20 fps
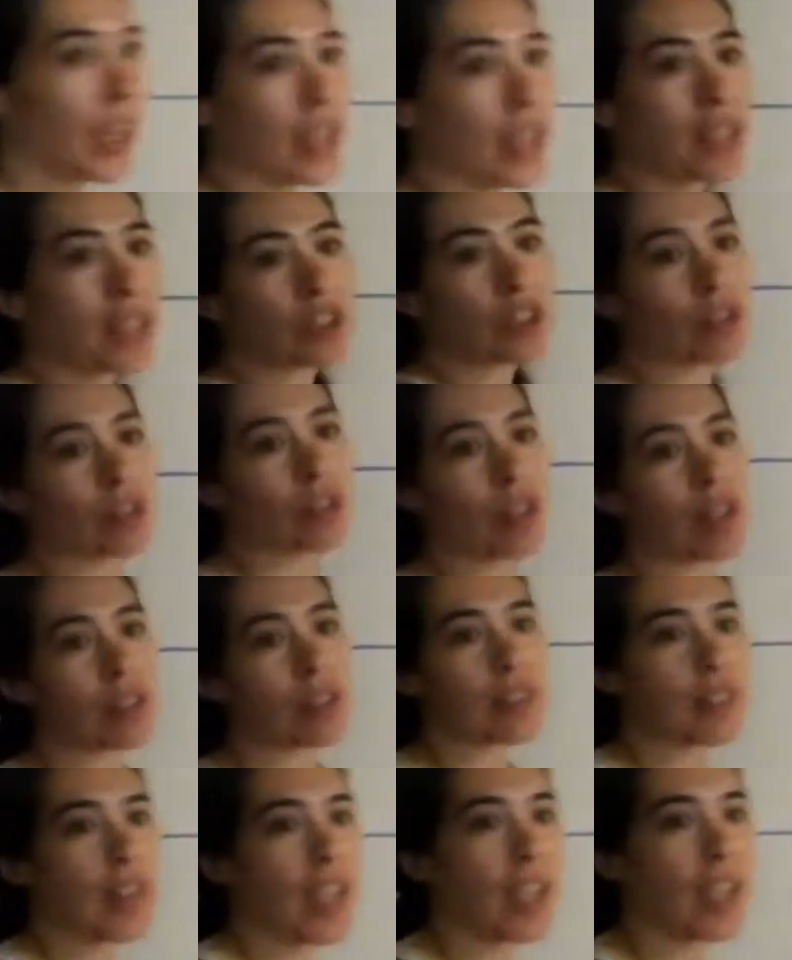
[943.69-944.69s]
Okay,
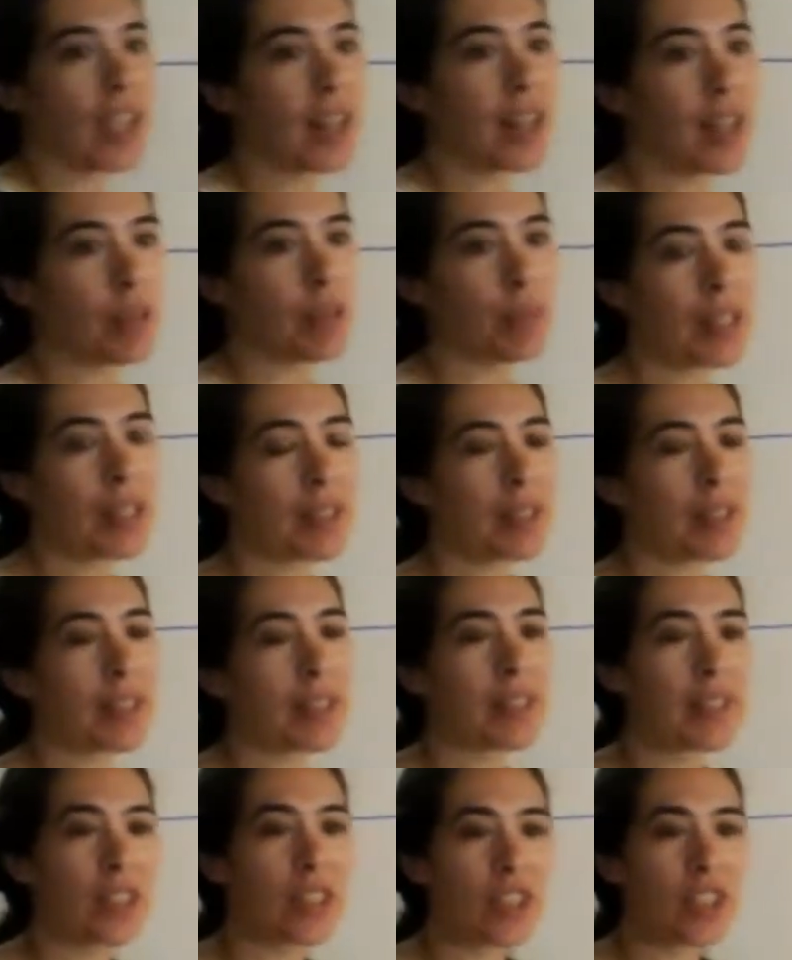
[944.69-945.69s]
2008, I made a
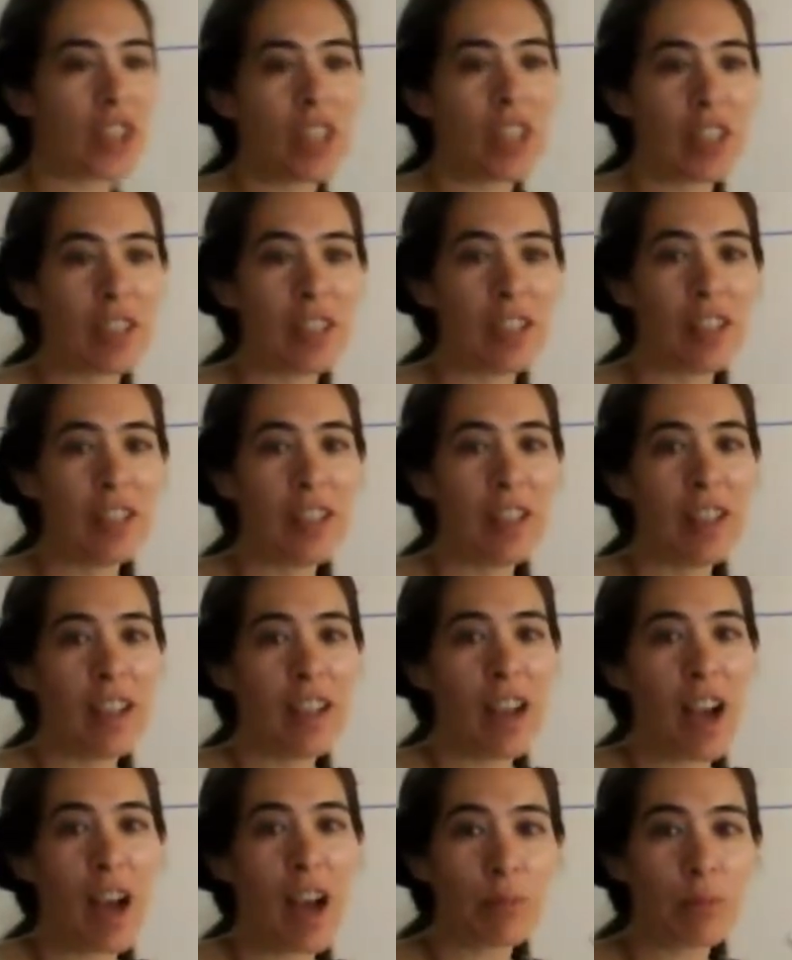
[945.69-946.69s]
decision.
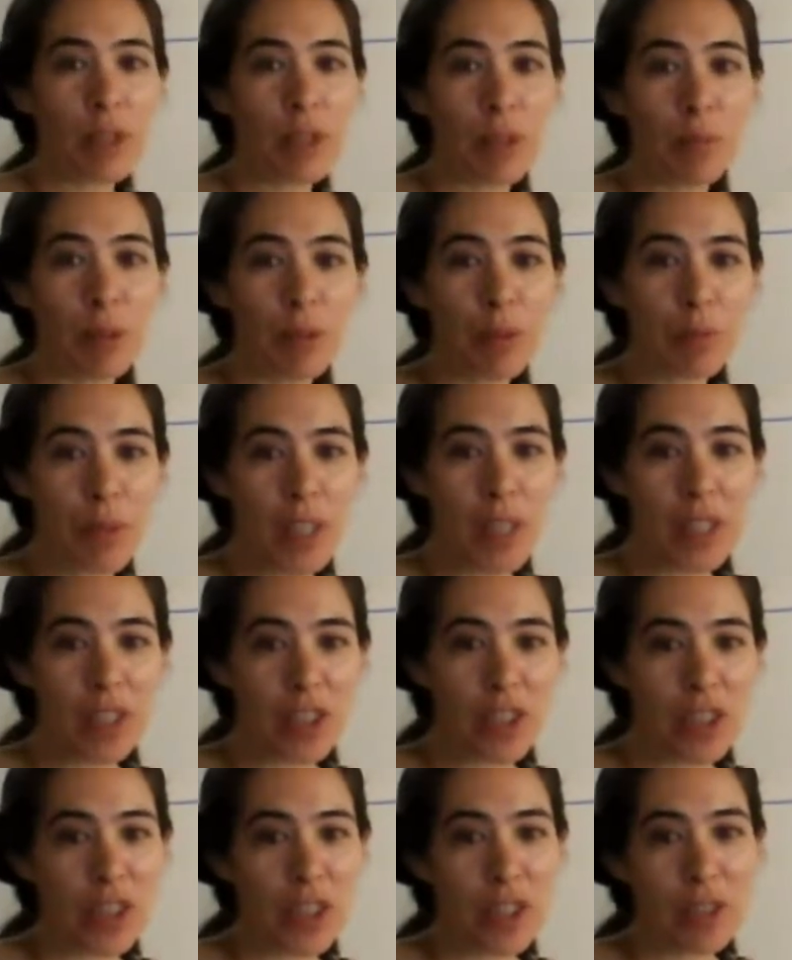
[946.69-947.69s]
I'm going to be
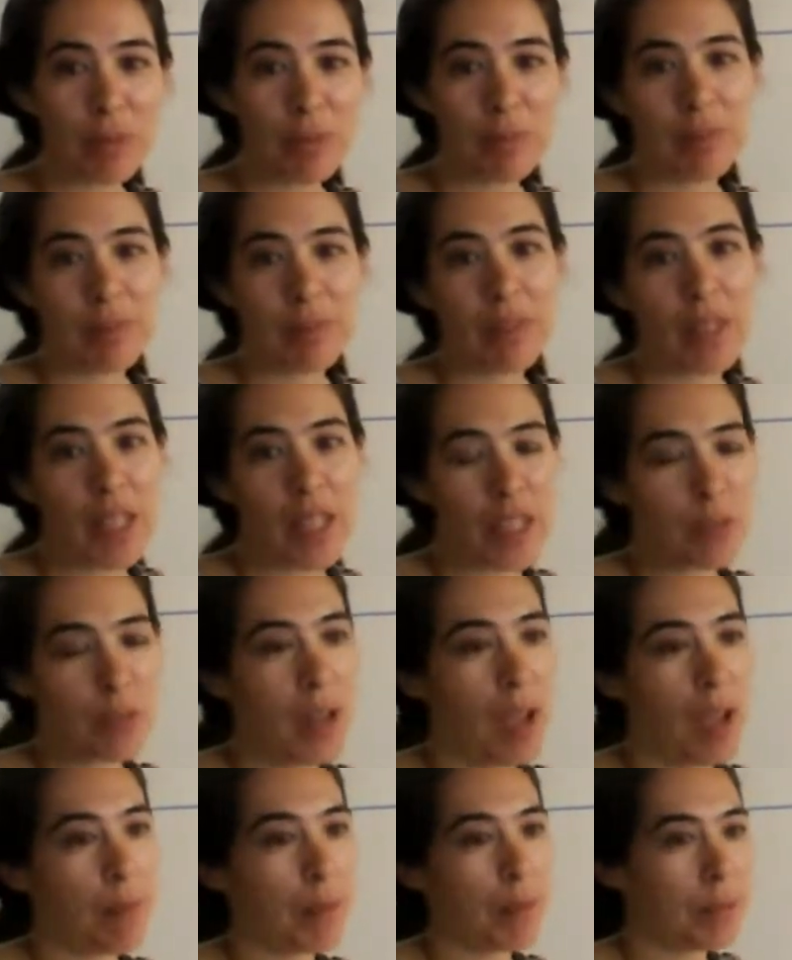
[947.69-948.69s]
rich. That's
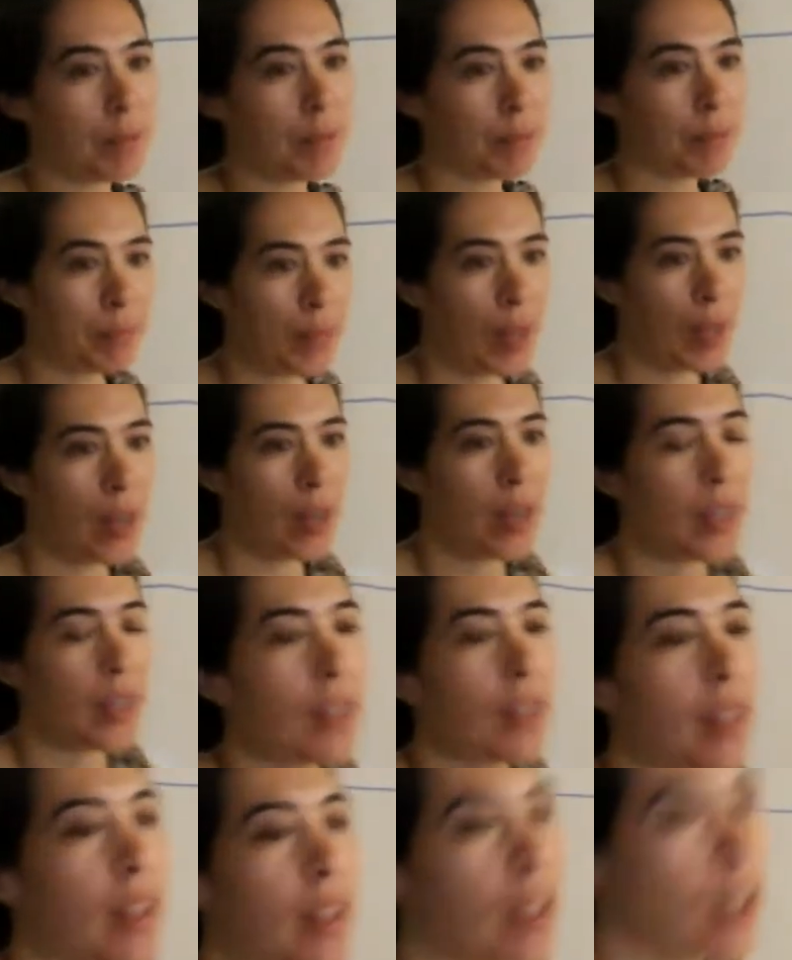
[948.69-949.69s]
what happened.
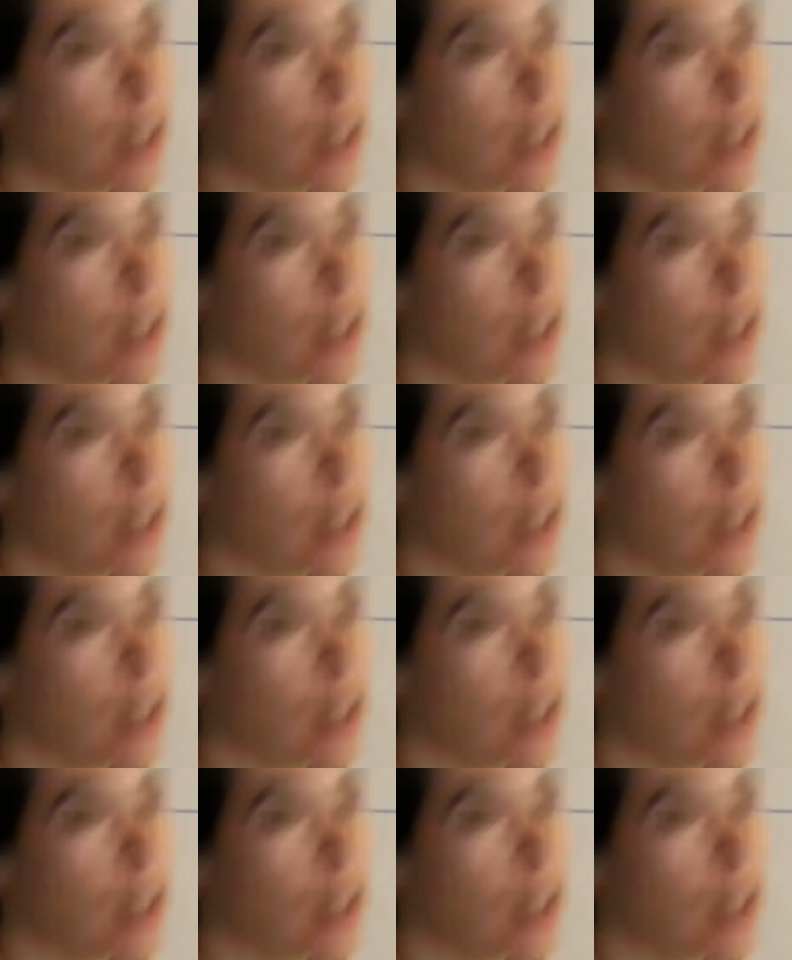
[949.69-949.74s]
Okay,